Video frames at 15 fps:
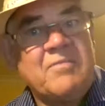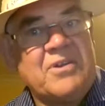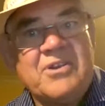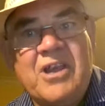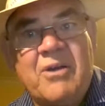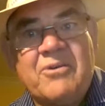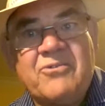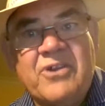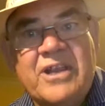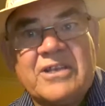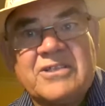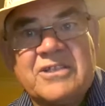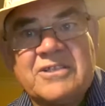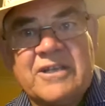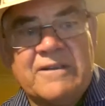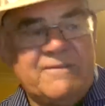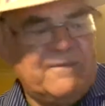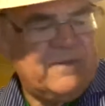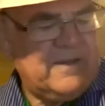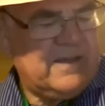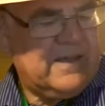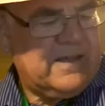but no address, you see.
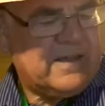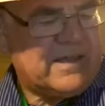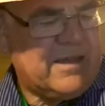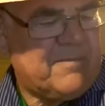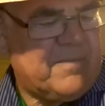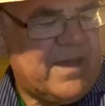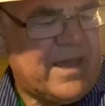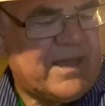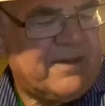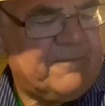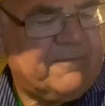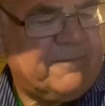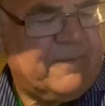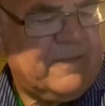Come back.